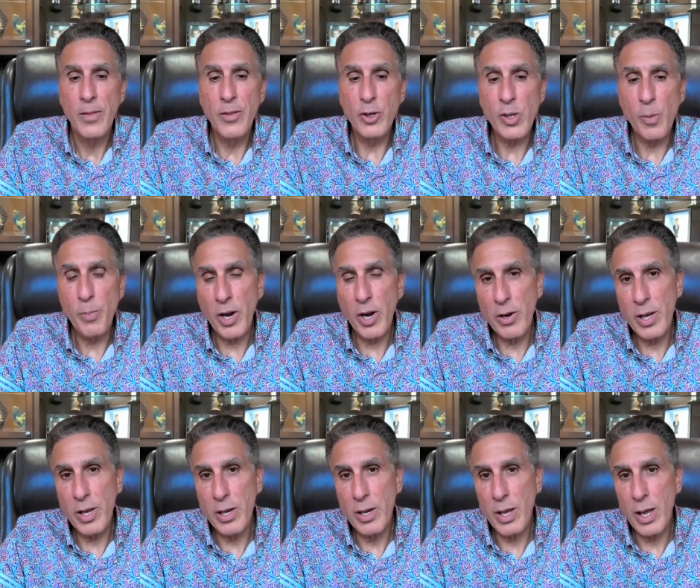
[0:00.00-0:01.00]
there's a
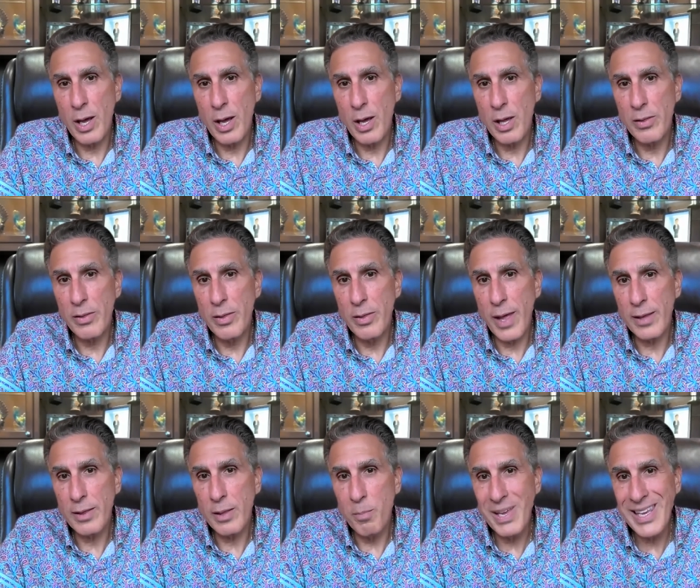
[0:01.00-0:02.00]
period
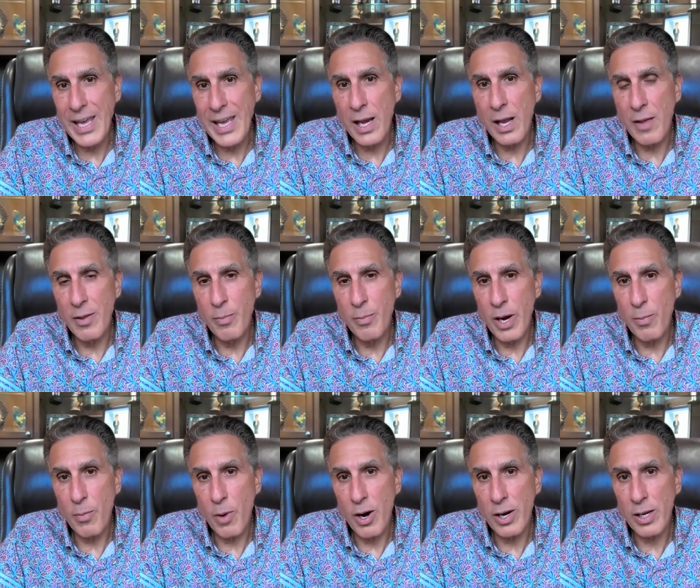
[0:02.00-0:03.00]
at the beginning of the
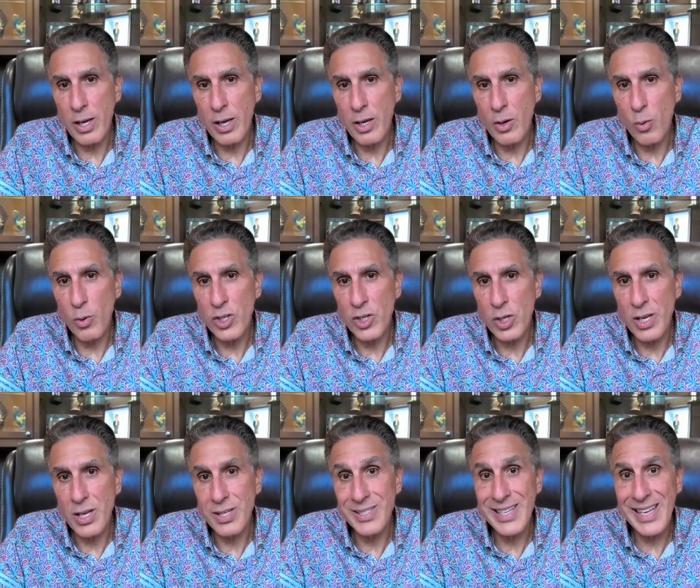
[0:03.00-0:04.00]
bear market, which
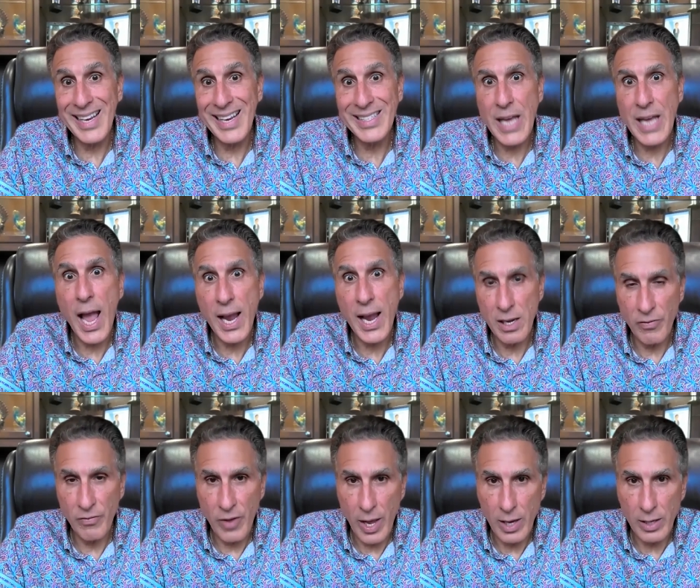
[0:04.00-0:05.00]
is the
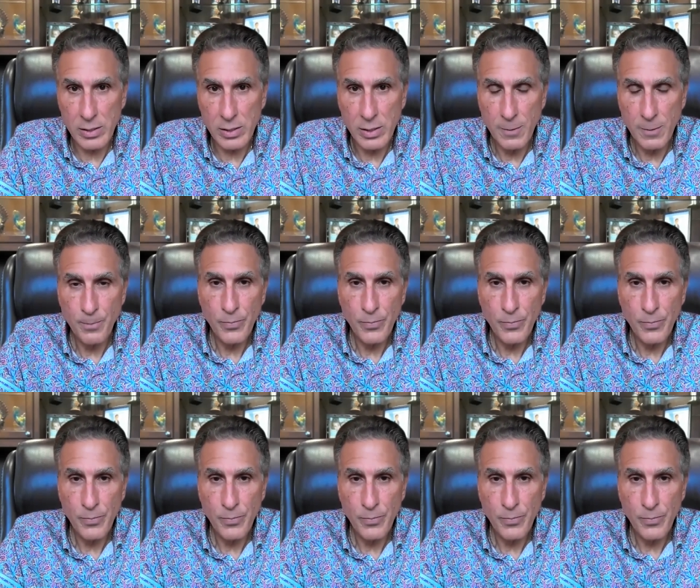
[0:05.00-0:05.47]
anxiety phase.